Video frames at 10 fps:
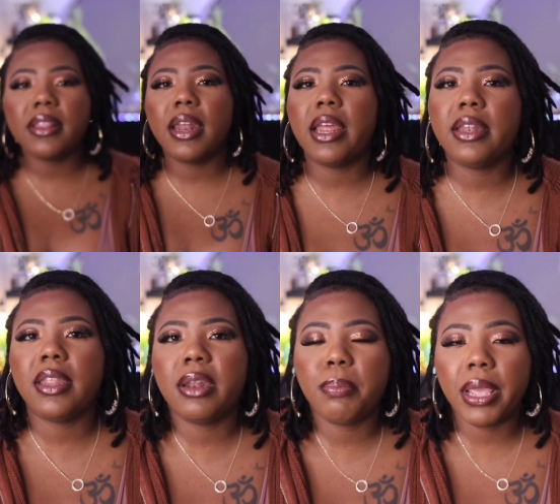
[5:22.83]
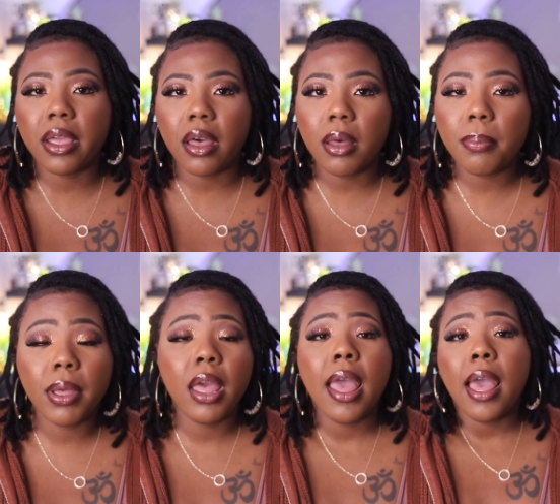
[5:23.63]
that I did pick up,
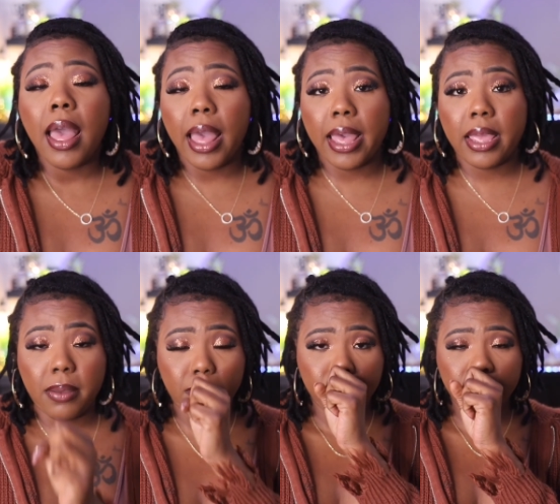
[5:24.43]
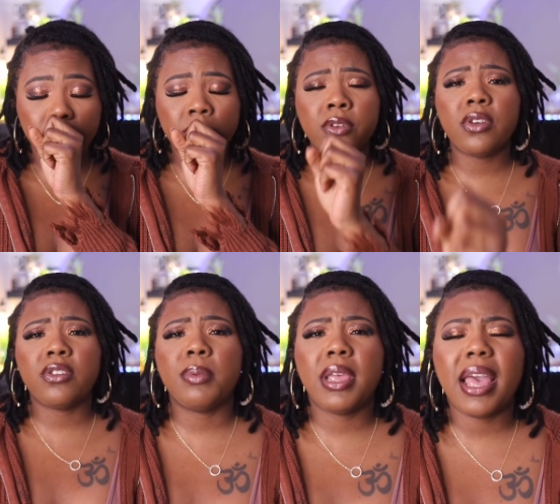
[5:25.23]
I
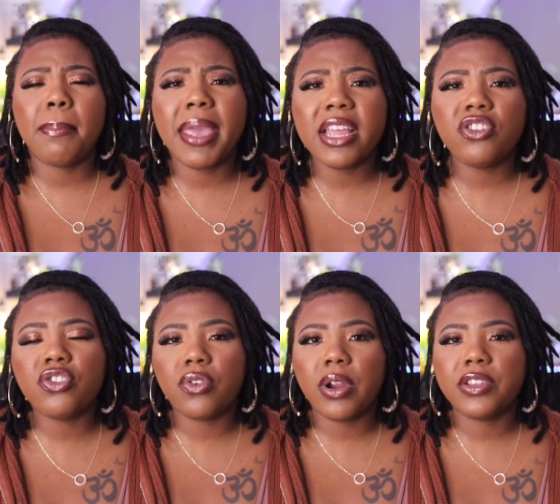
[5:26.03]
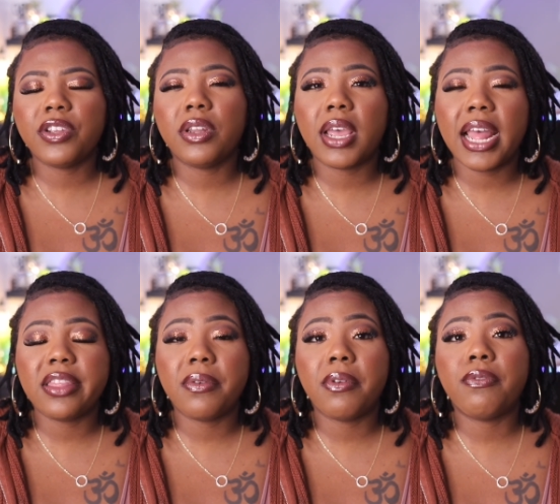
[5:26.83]
made sure to look at
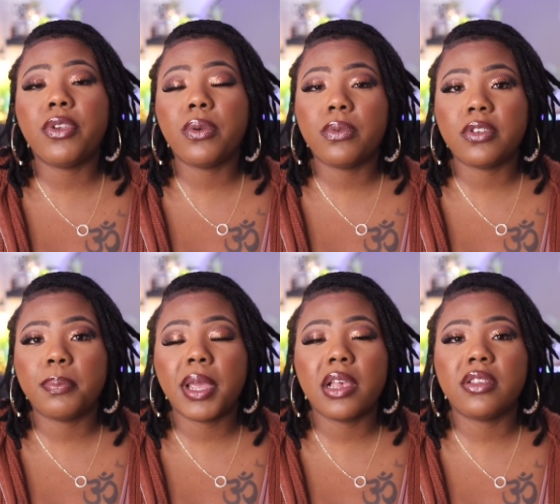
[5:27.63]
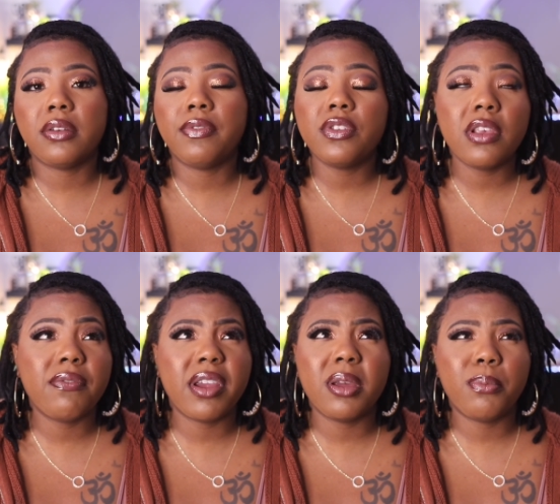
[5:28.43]
the reviews, because the reviews are
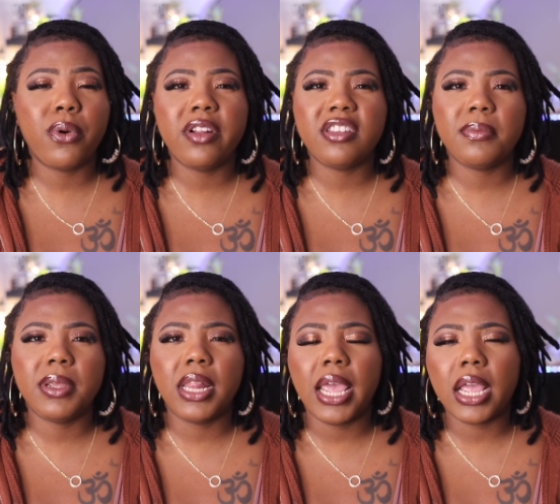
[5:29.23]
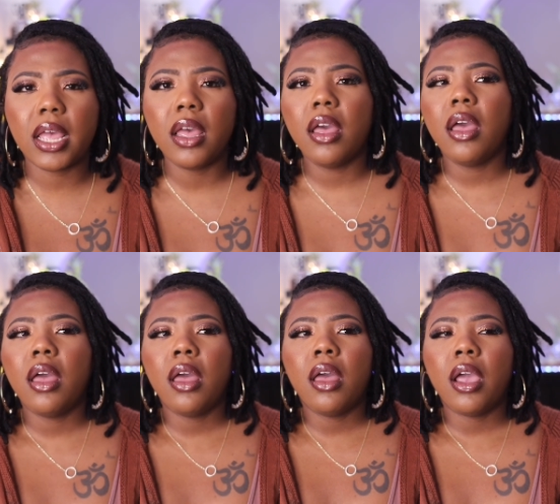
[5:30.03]
very important to me. Like,
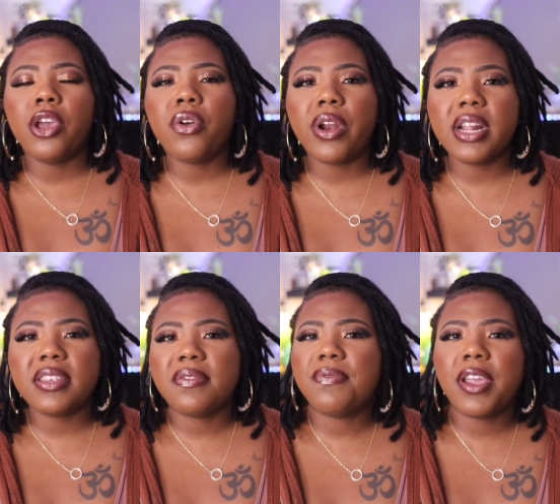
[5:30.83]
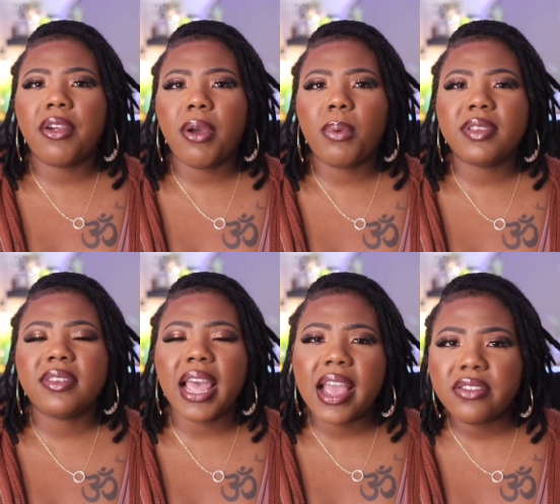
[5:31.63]
in order to figure out what
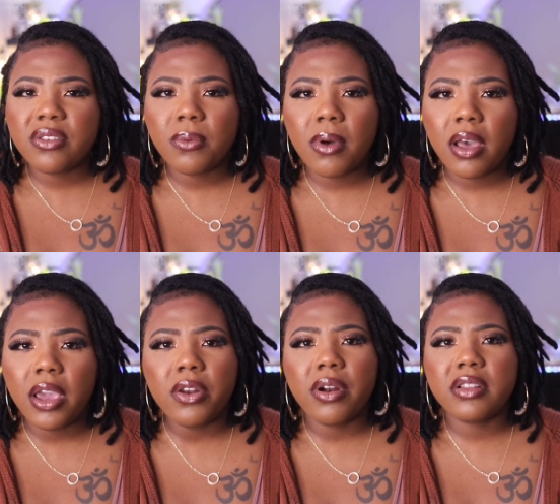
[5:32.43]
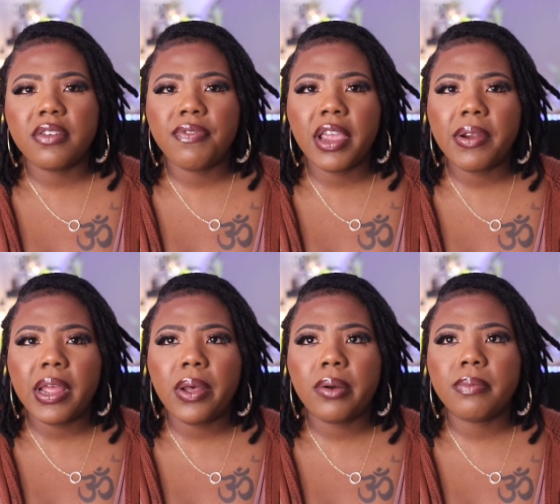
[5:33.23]
size you want, in order to figure
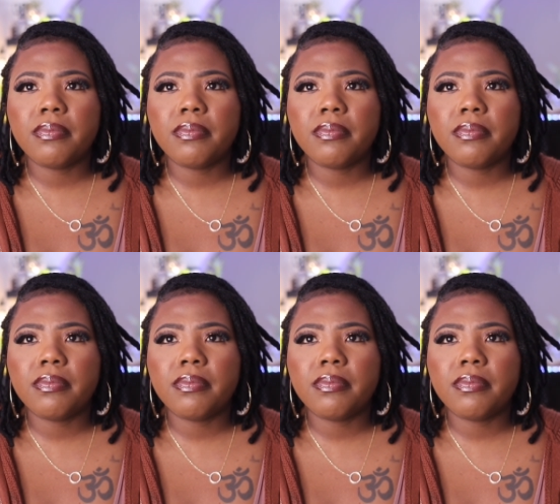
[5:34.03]
out